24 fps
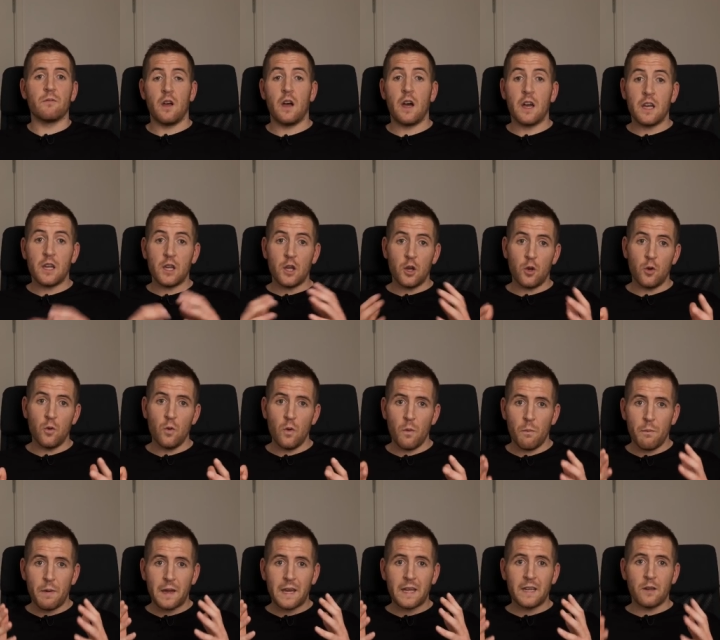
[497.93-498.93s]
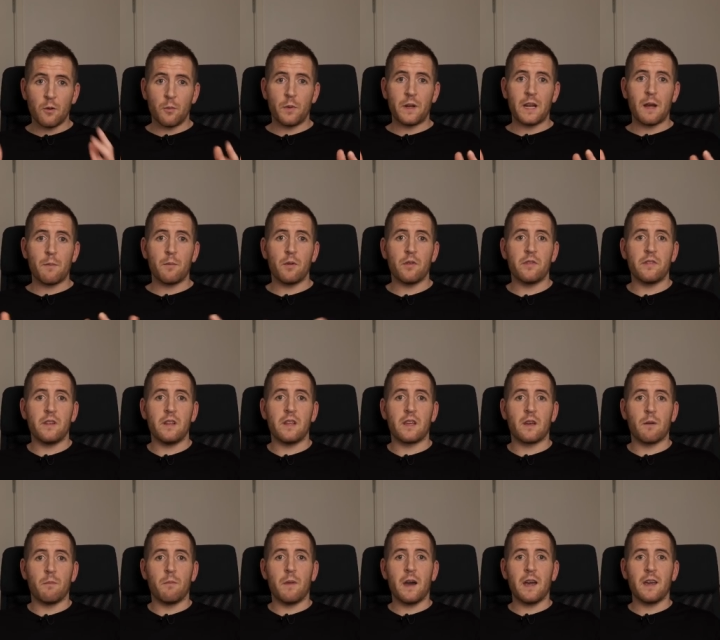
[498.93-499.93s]
Are you picking up an Apple
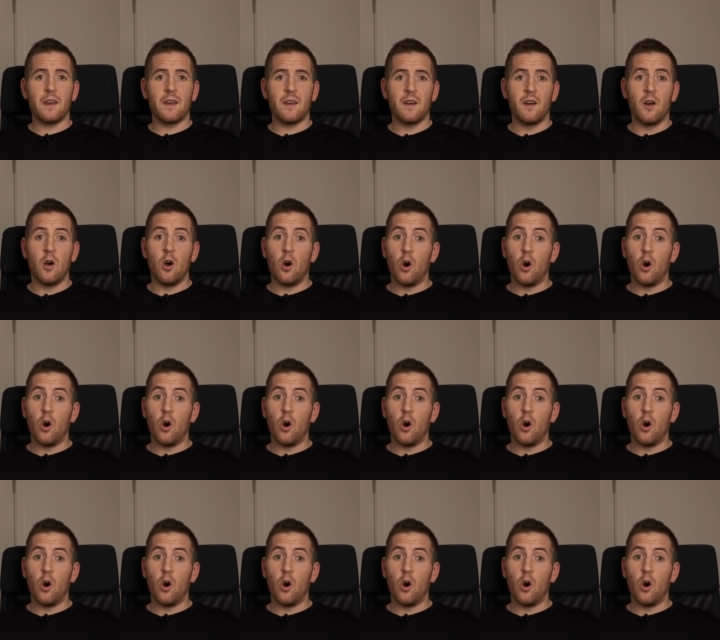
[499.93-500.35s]
Silicon Mac,